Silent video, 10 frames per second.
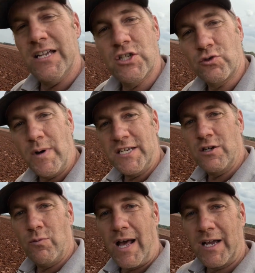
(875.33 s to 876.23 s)
didn't
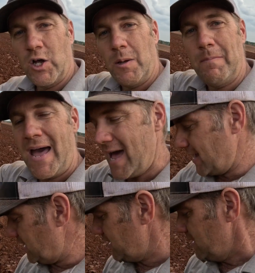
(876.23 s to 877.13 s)
switch it when I come
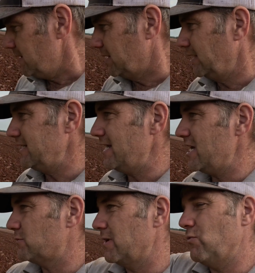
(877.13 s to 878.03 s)
back, the leading
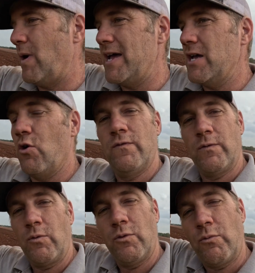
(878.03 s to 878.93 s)
edge would be way over
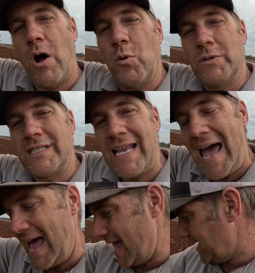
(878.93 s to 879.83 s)
on the wrong
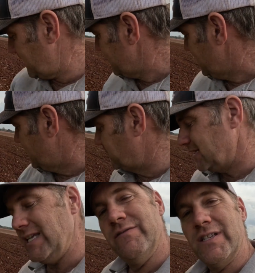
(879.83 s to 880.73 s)
side and
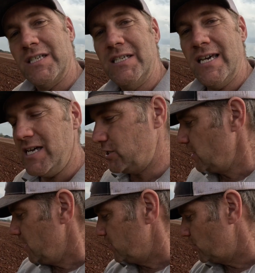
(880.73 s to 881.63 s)
be leaving this ditch.
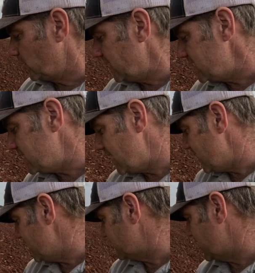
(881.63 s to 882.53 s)
Your leading
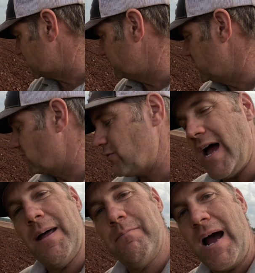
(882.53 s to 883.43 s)
edge has to be
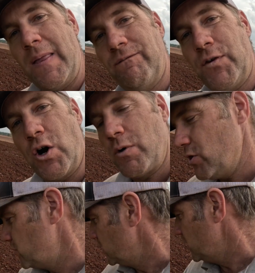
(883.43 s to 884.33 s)
right by the
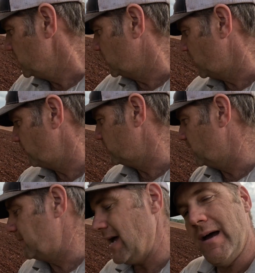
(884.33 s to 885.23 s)
furrow covered
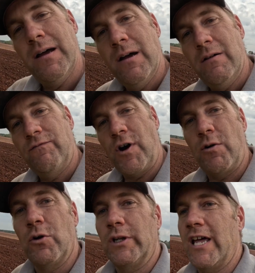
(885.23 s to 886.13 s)
up that
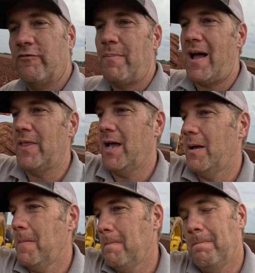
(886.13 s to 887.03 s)
furrow left by the
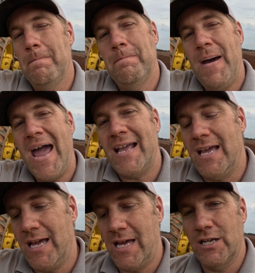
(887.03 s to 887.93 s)

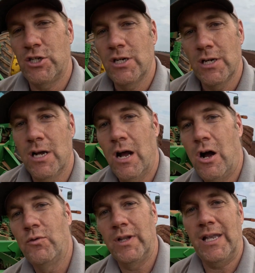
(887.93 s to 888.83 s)
back edge
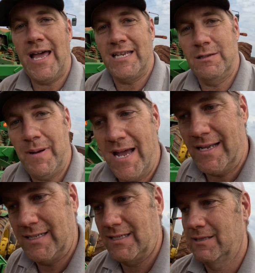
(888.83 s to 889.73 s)
on the last
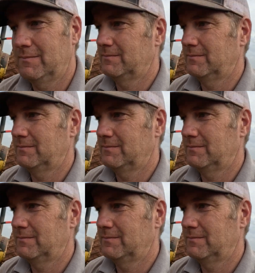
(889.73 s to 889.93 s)
pass.